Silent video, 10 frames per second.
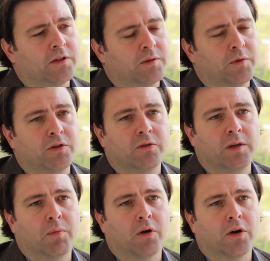some of the
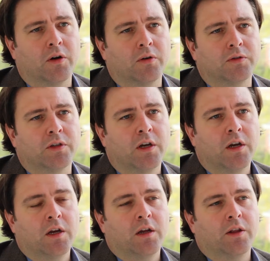2D barcodes,
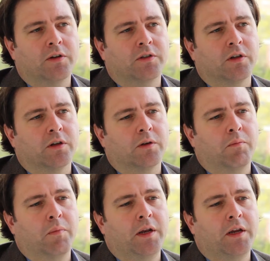there's
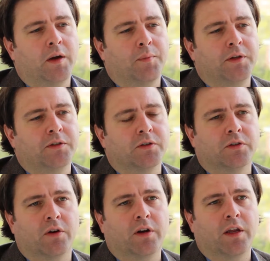many companies that are
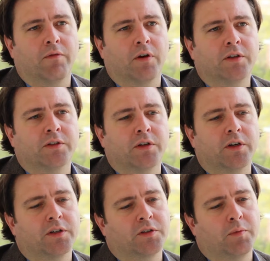starting to get very
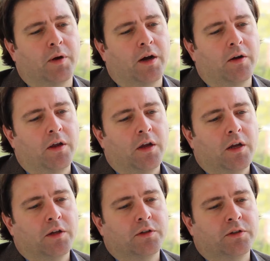serious about
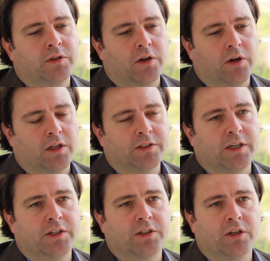
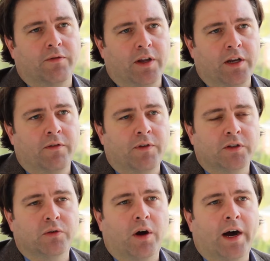serialization of
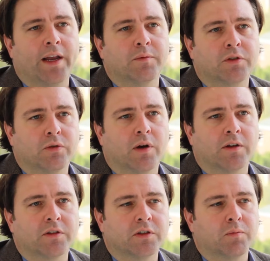individual items
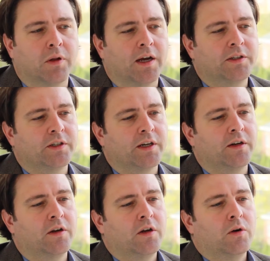throughout the supply
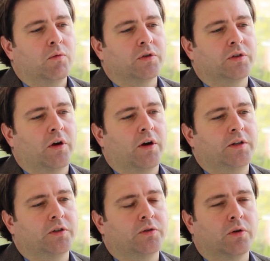chain. We're
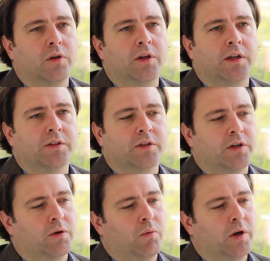starting to truly
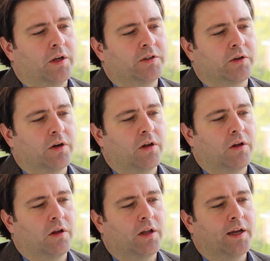consider what it's going to
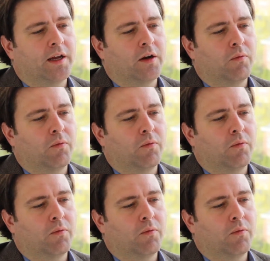look like in a